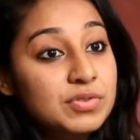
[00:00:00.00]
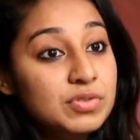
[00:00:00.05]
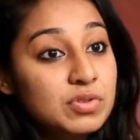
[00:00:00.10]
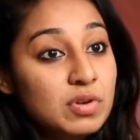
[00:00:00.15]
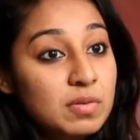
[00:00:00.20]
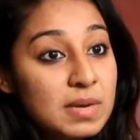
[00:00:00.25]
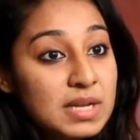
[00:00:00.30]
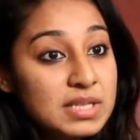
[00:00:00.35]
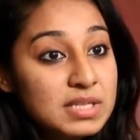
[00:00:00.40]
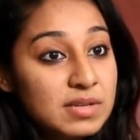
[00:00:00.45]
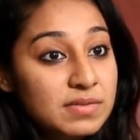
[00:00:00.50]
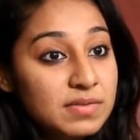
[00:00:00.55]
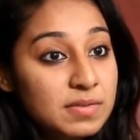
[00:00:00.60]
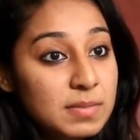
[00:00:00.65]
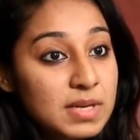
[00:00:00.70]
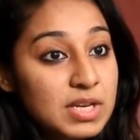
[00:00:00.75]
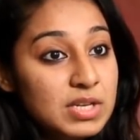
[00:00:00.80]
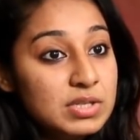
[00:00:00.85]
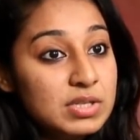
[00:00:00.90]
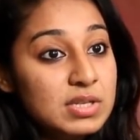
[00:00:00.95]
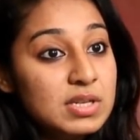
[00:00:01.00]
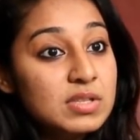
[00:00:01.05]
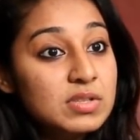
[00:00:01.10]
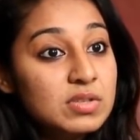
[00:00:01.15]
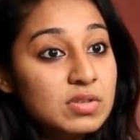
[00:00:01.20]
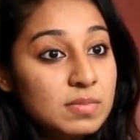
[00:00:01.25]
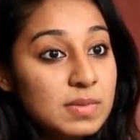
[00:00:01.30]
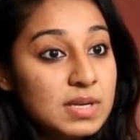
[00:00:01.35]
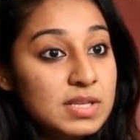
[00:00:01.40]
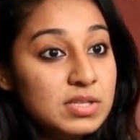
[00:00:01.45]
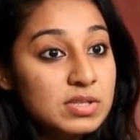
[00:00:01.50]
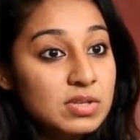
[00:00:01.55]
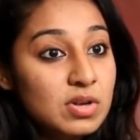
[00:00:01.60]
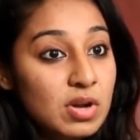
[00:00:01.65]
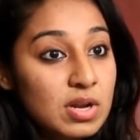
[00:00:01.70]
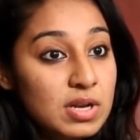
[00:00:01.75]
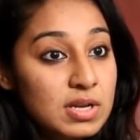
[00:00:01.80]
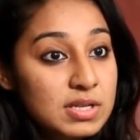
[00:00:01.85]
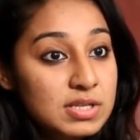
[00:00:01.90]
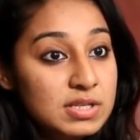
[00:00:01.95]
you so much information and so much
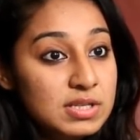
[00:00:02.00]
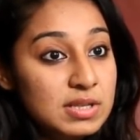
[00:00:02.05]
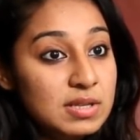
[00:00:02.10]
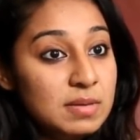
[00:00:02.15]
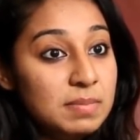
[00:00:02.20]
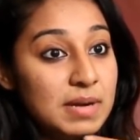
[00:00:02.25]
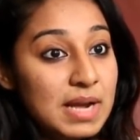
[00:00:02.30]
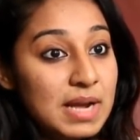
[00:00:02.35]
knowledge in the